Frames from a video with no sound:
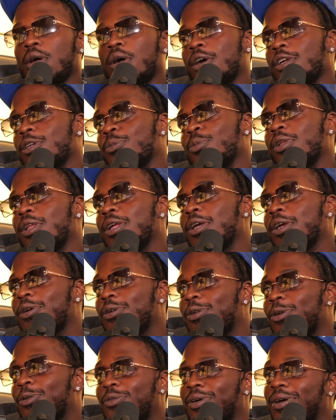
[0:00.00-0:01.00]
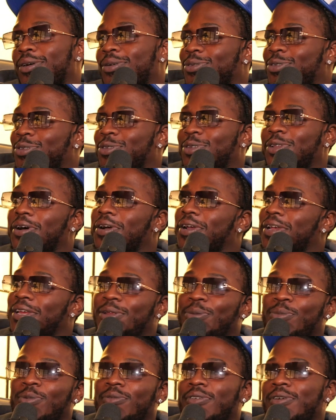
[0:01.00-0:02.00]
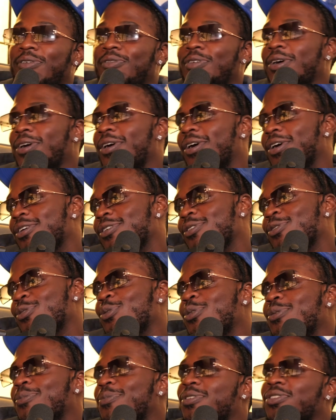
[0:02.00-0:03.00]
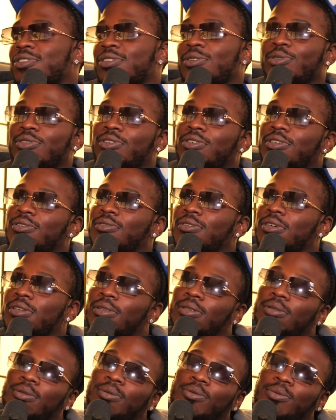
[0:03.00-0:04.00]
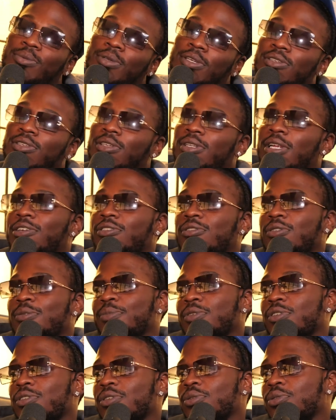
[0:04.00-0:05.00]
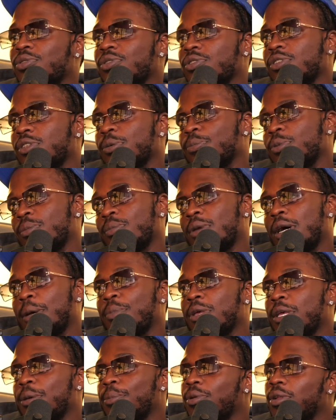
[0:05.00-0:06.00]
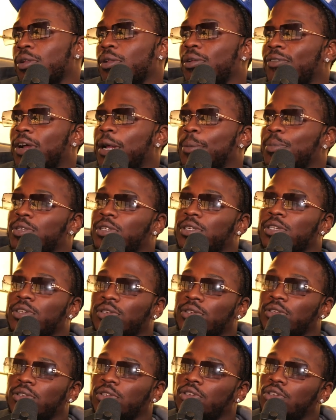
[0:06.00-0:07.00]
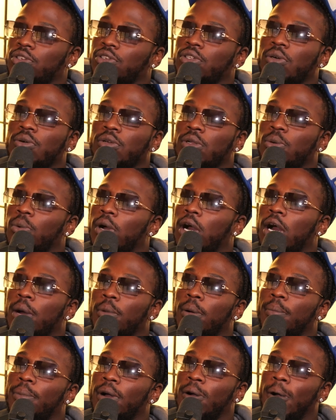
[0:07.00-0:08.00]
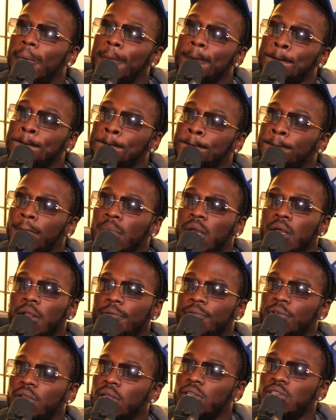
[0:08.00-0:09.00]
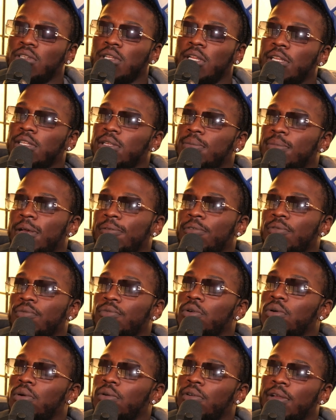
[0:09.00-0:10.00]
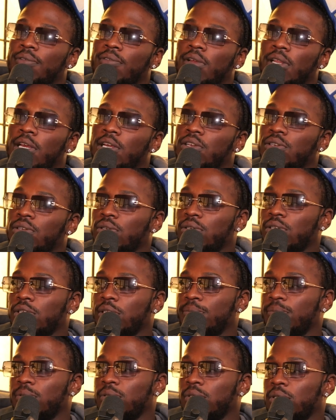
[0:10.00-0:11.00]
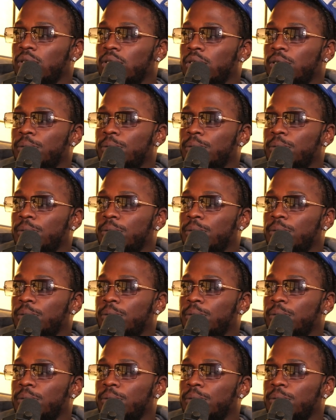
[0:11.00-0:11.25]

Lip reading: I just be lingering around, just locking in with every artist or producer and international producers to put my people in the right positions and just showing them what I'm about. And I think that just led to me having real great relationships.